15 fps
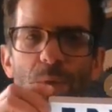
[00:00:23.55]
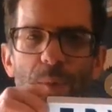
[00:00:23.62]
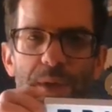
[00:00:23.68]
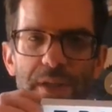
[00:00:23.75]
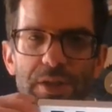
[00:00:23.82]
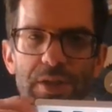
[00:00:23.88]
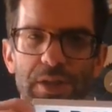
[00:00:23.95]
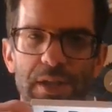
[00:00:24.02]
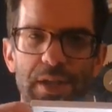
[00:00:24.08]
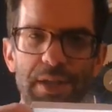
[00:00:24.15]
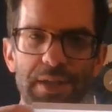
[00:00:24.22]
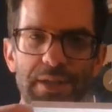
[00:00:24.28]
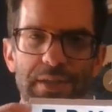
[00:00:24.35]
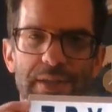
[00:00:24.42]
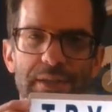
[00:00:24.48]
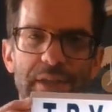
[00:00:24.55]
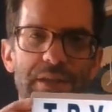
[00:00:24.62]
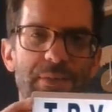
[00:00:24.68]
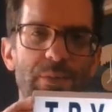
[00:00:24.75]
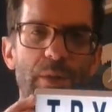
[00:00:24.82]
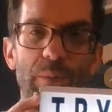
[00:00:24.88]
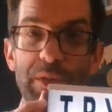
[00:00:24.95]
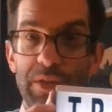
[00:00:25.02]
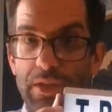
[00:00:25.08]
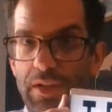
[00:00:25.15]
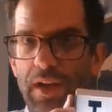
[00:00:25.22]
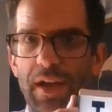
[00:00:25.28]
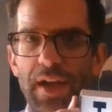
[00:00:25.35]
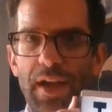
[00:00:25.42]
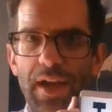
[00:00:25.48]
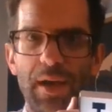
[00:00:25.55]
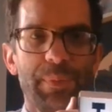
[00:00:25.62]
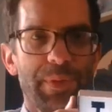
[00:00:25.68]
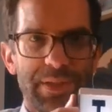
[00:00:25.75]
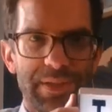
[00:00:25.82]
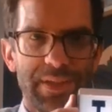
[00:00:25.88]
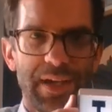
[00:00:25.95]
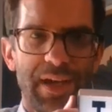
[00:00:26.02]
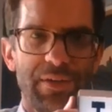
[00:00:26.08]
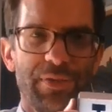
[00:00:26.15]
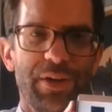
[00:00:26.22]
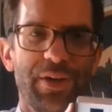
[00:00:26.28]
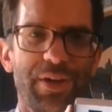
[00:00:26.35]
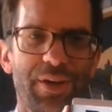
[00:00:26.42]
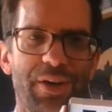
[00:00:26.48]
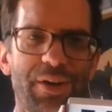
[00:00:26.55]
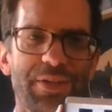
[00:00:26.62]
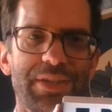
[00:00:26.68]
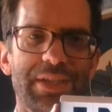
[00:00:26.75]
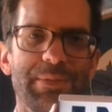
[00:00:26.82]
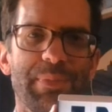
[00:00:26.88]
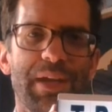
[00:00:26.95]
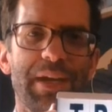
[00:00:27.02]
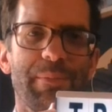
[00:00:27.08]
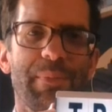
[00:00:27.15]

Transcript: which is this one, which I happen to have on display